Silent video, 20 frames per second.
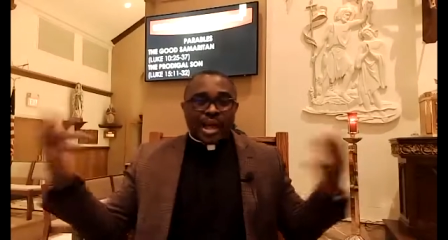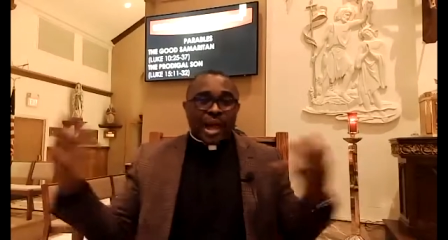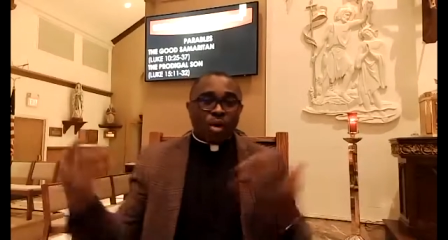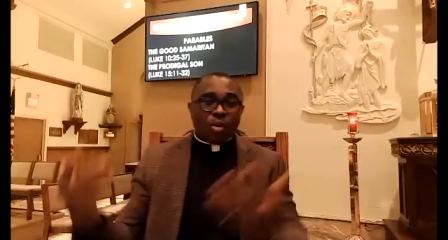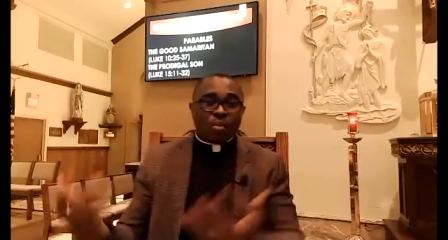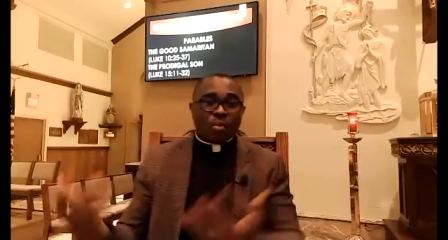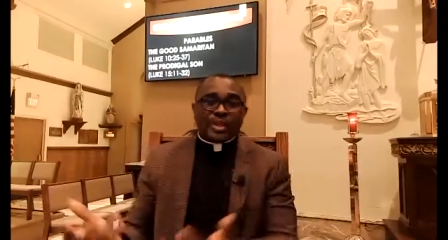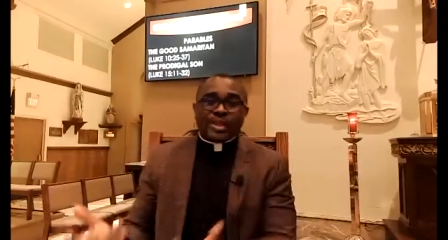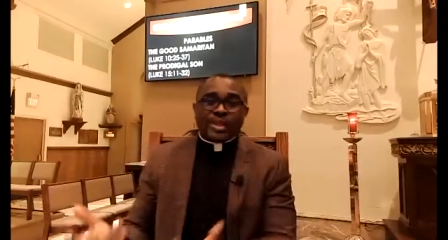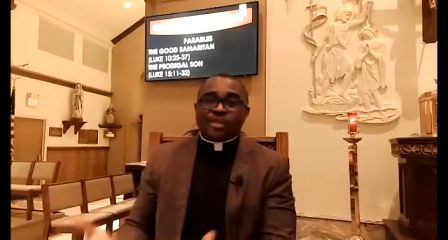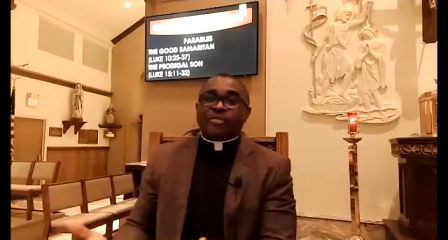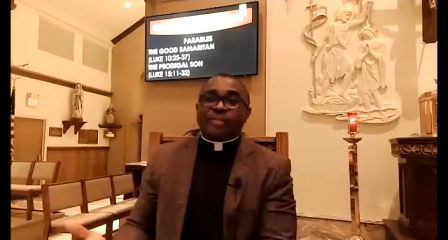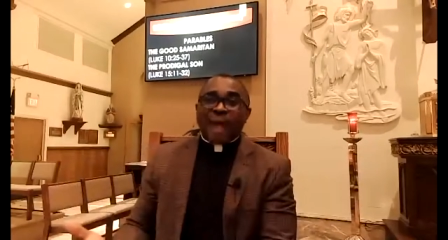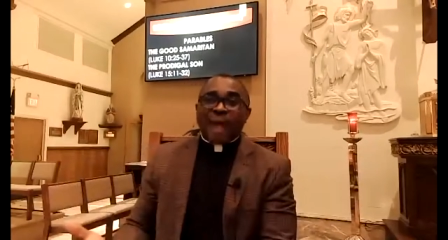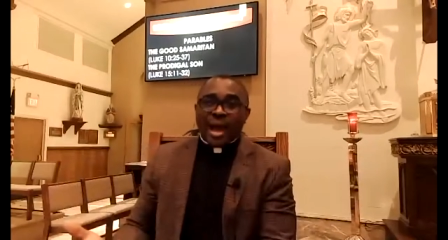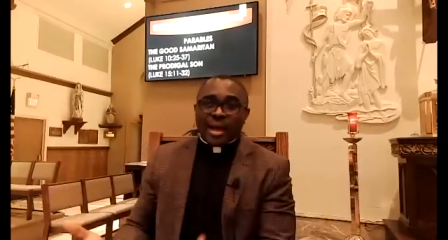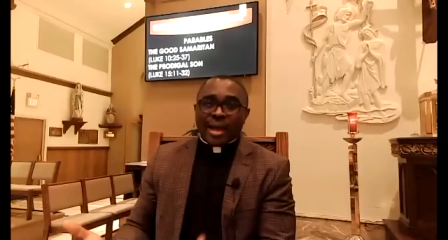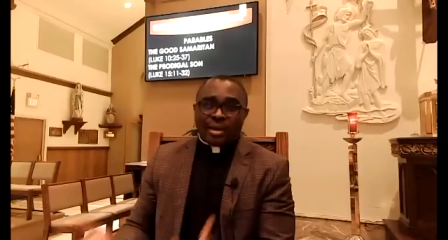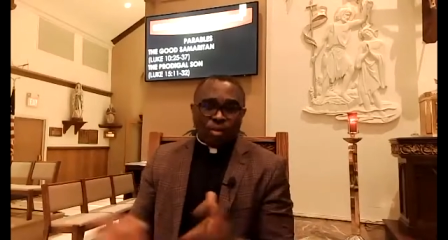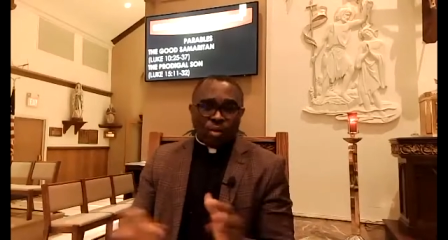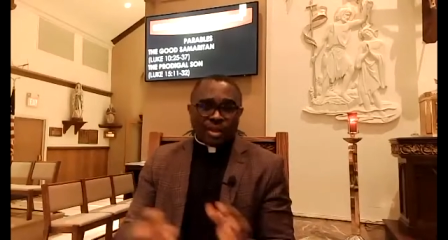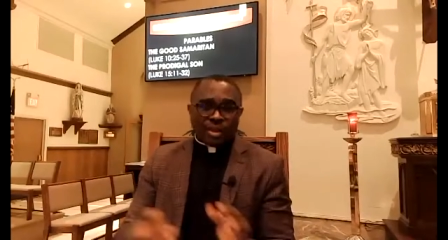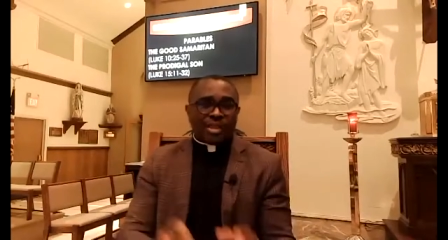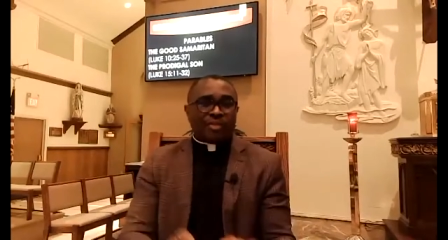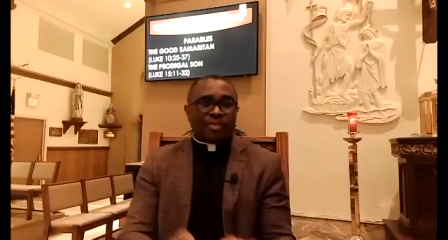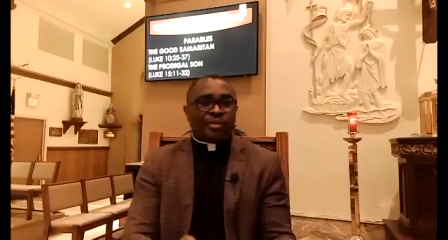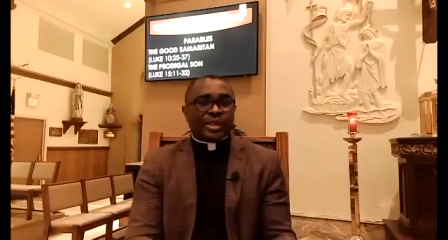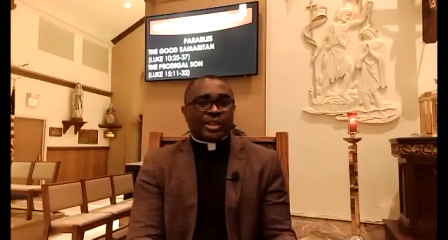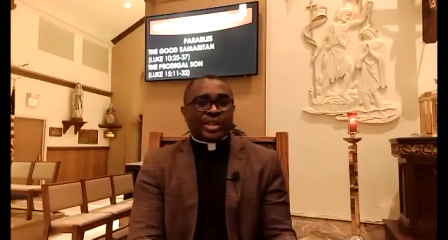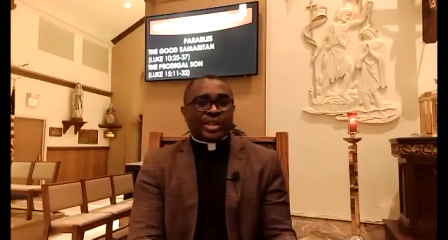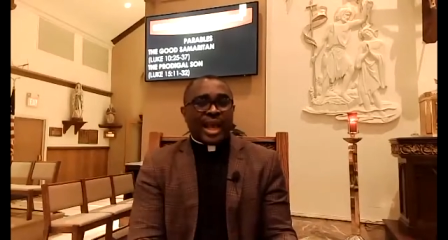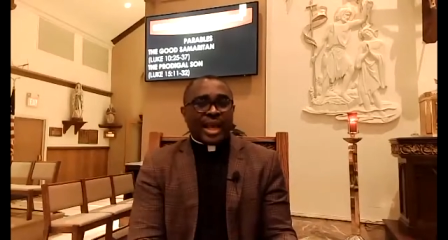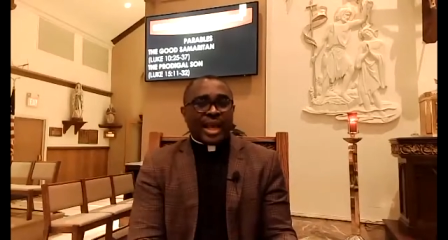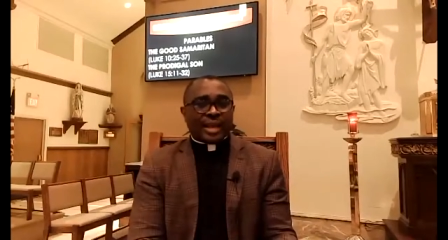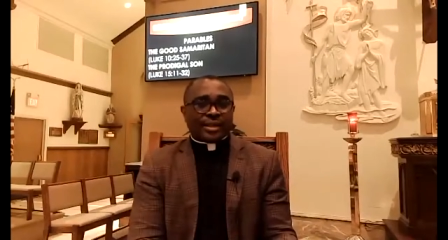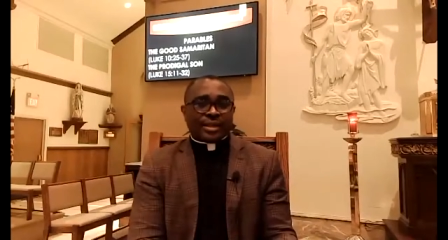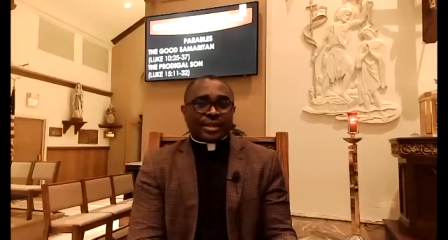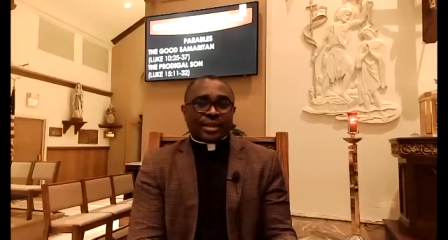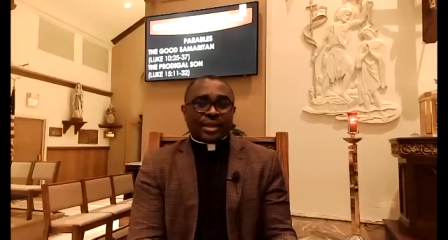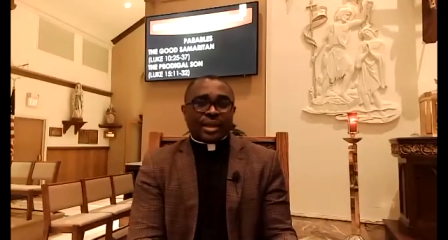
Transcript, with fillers: I will be defied. What if he's dead?